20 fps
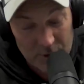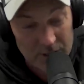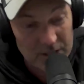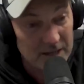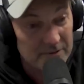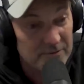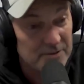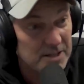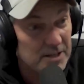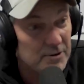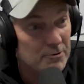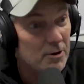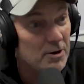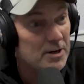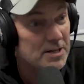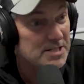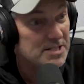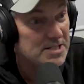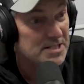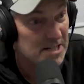love in their
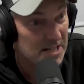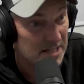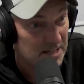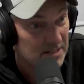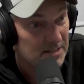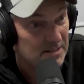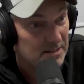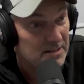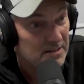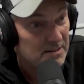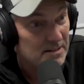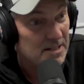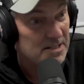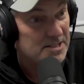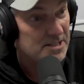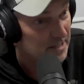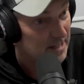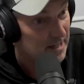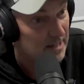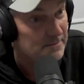eyes and say, It's
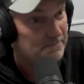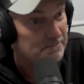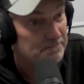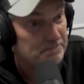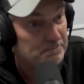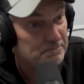okay,